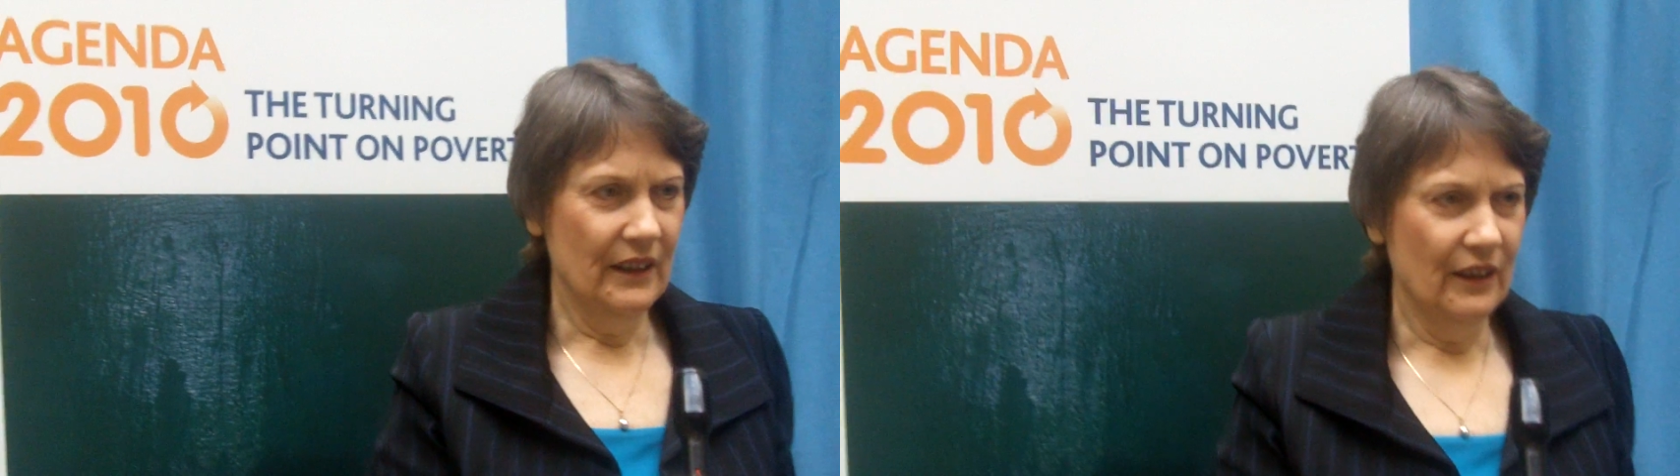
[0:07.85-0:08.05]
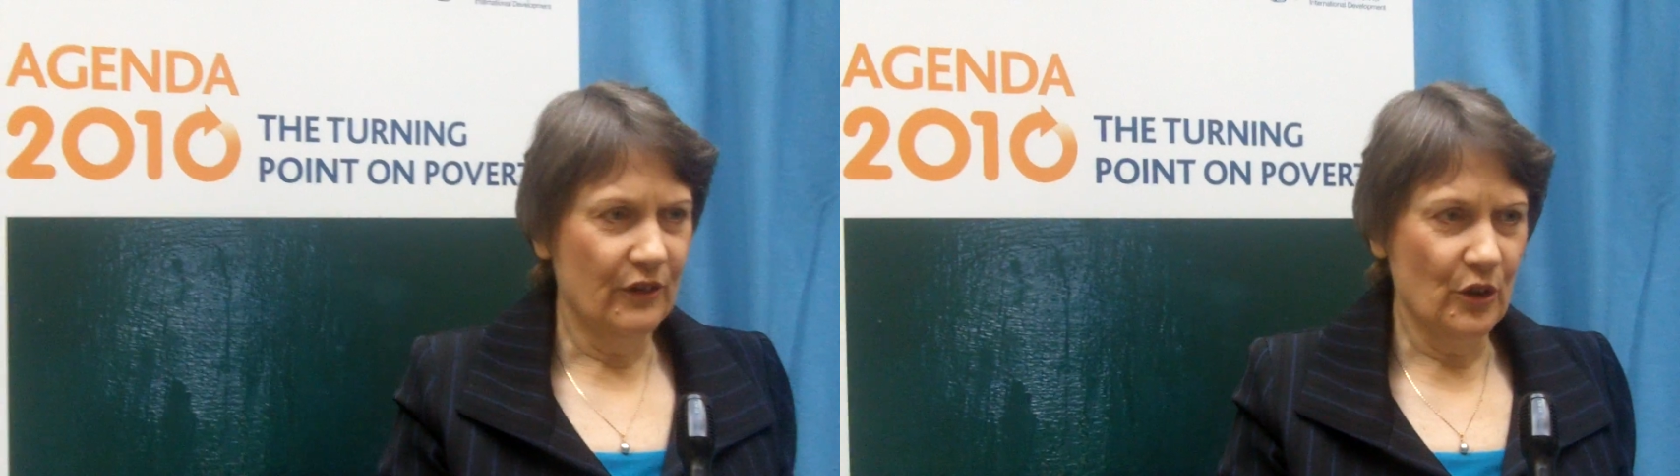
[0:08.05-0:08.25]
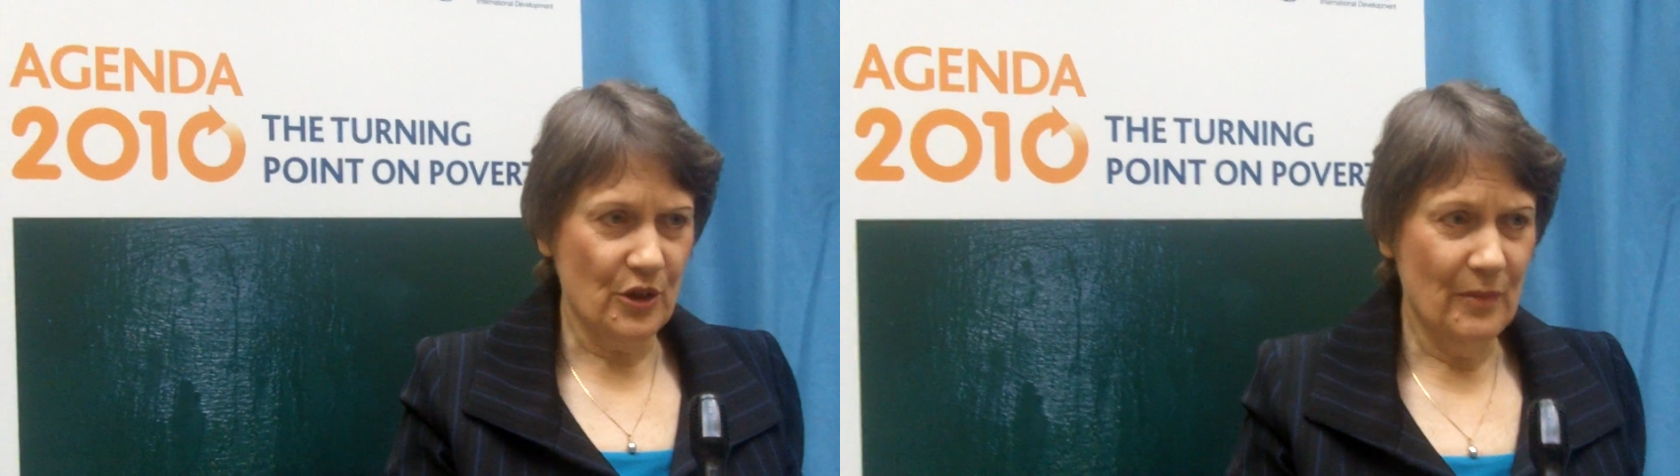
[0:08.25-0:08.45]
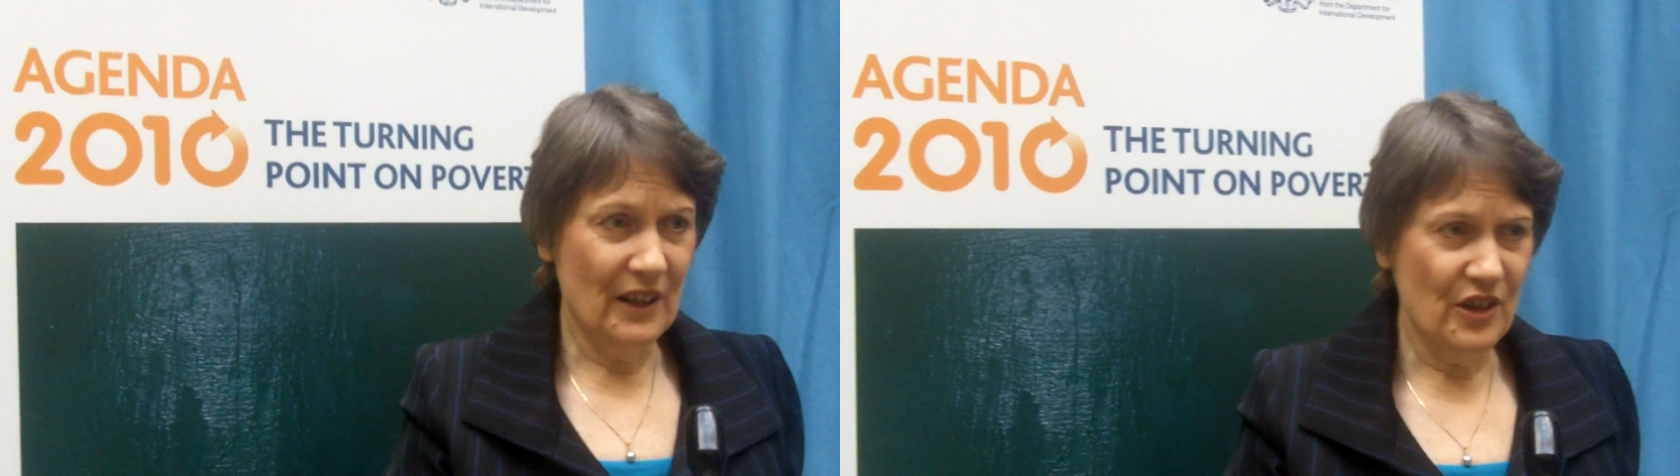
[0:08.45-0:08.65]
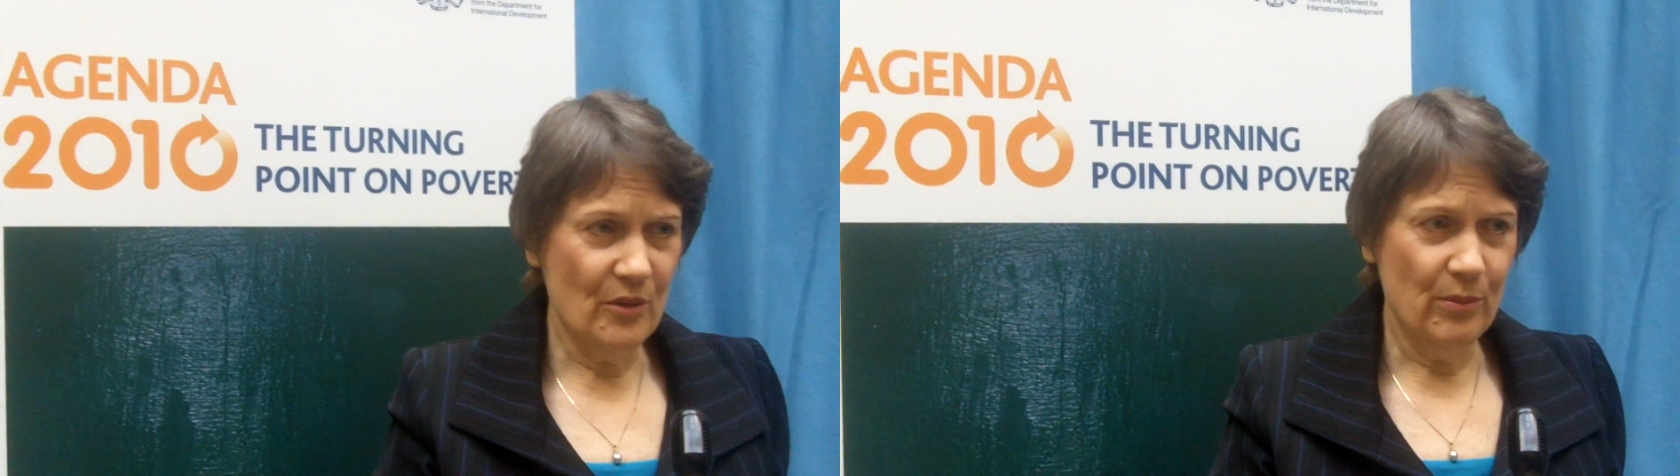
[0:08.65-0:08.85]
Of course,
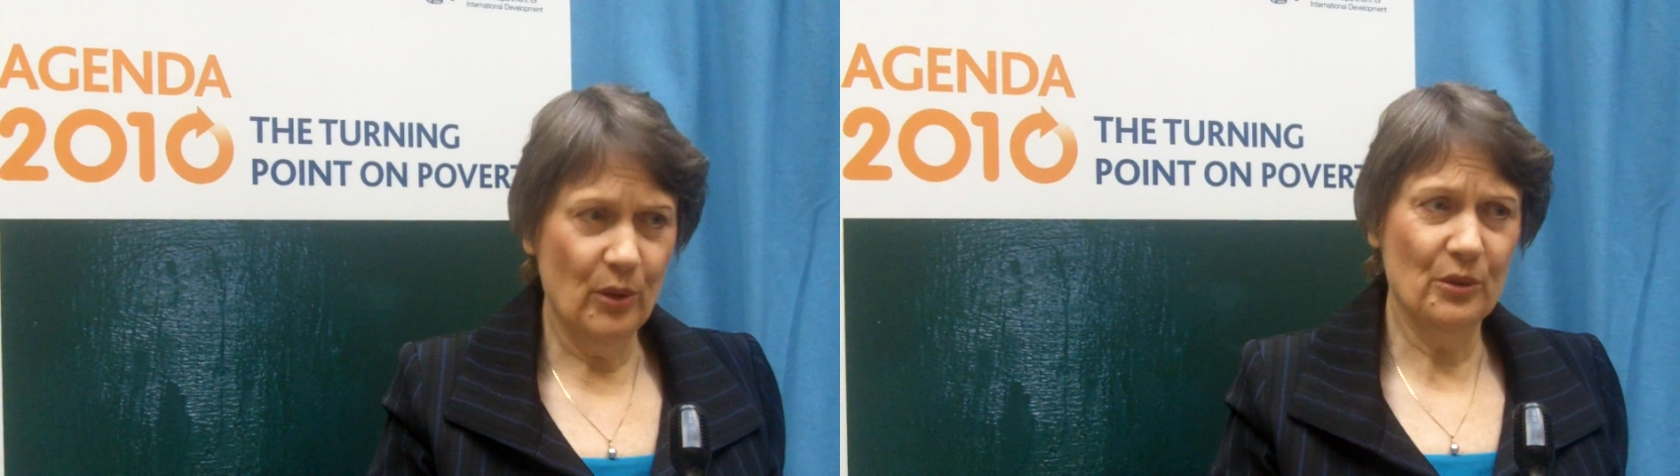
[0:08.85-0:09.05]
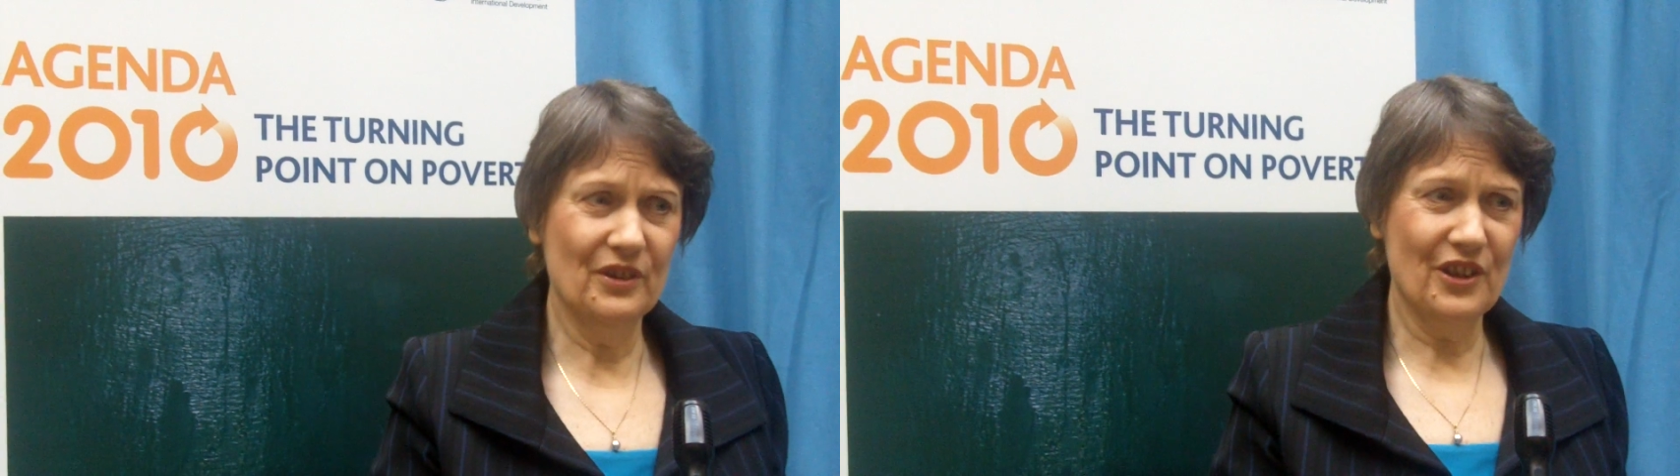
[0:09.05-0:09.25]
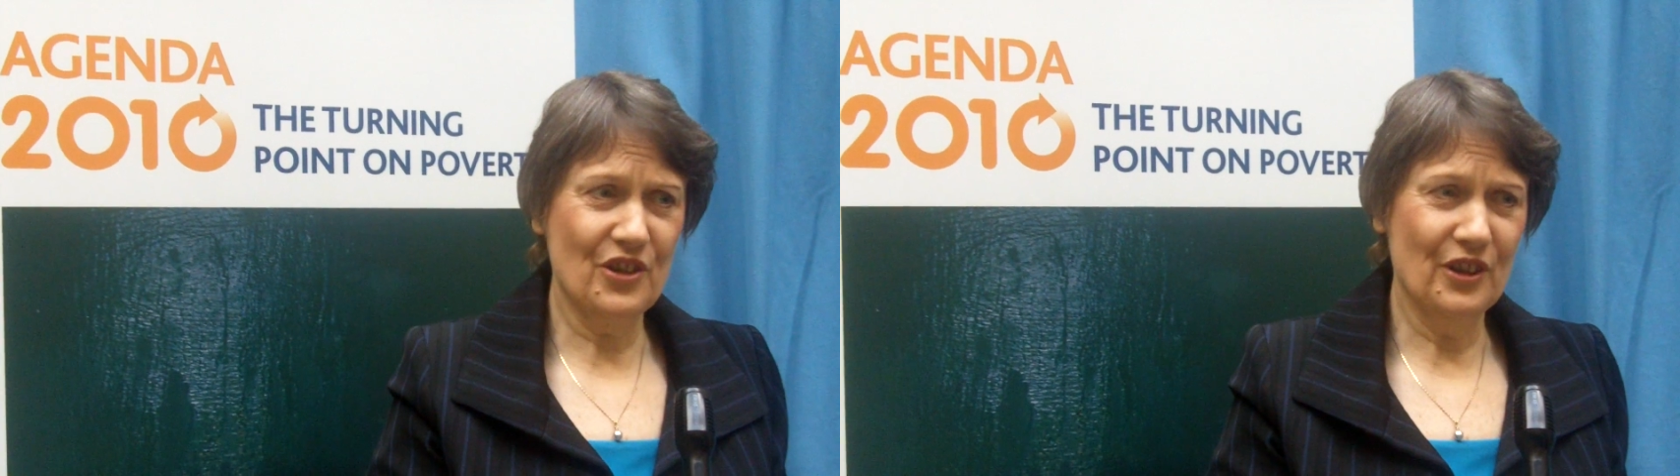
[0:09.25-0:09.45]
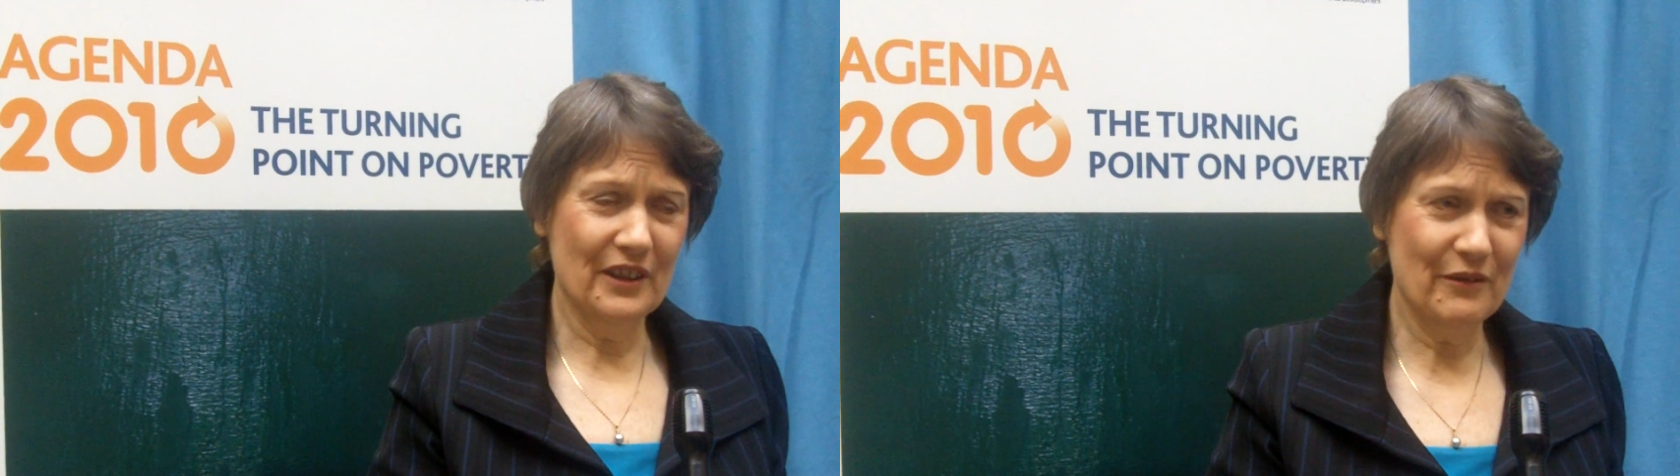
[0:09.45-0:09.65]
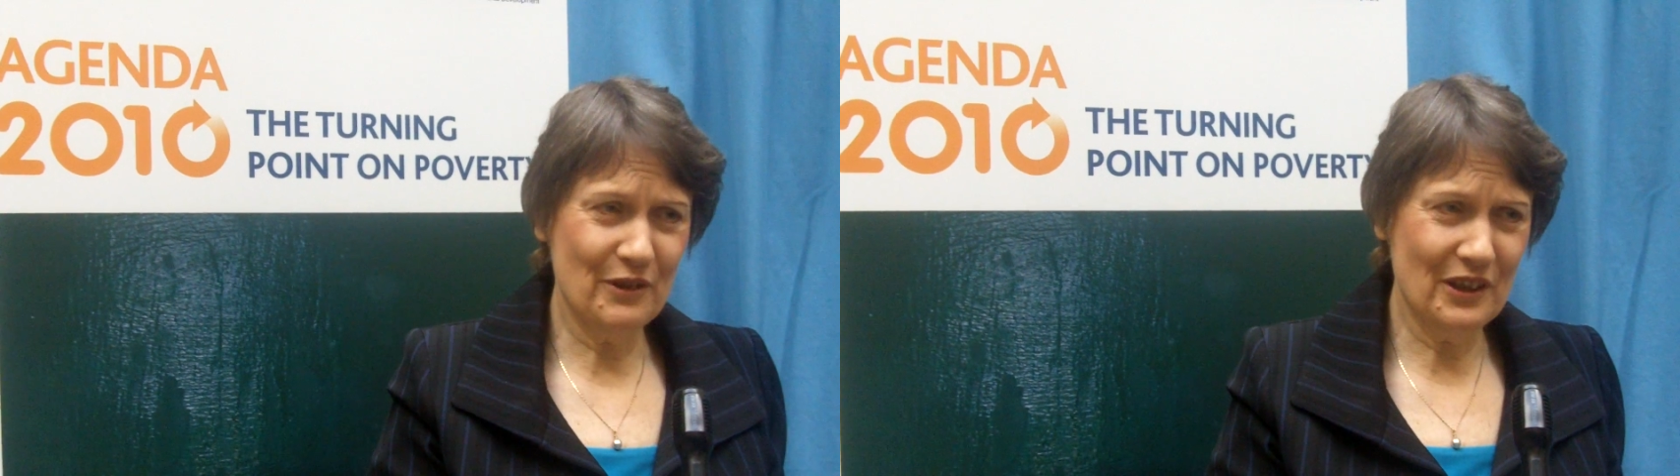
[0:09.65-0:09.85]
money is important, it's
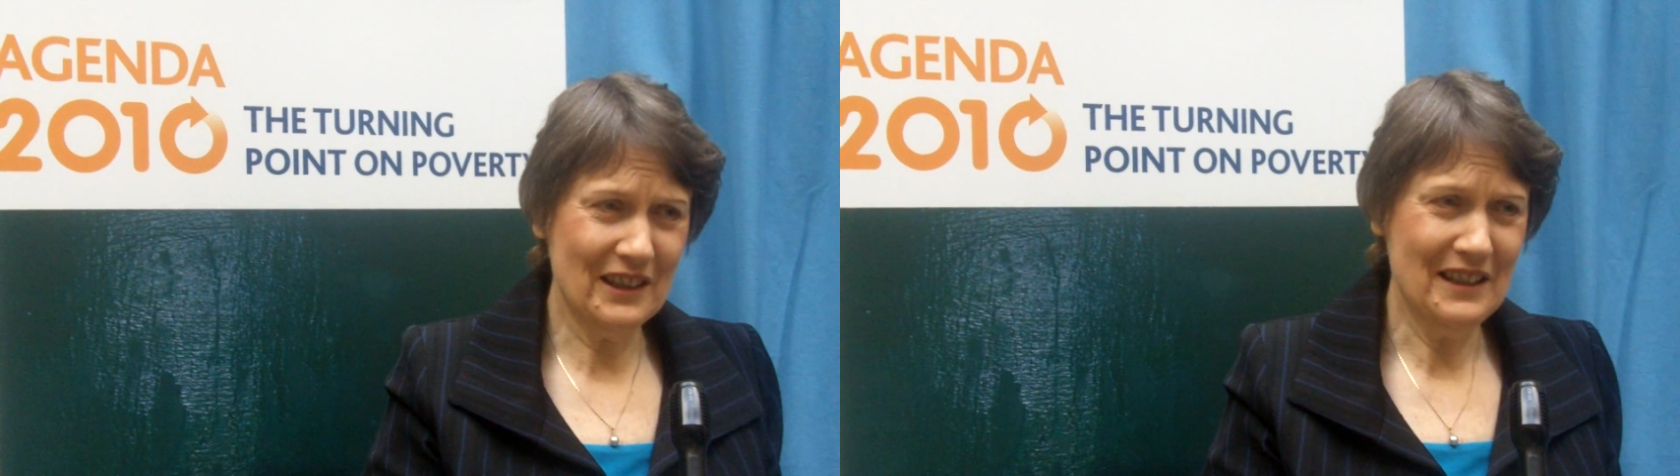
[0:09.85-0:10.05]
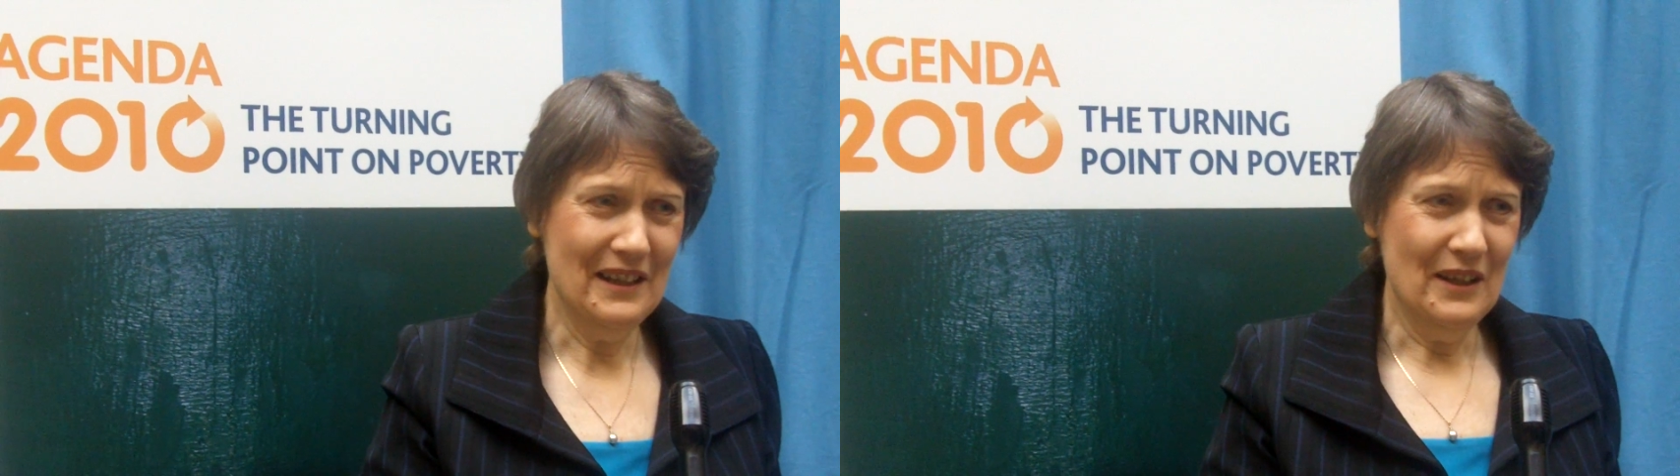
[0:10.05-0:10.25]
not everything.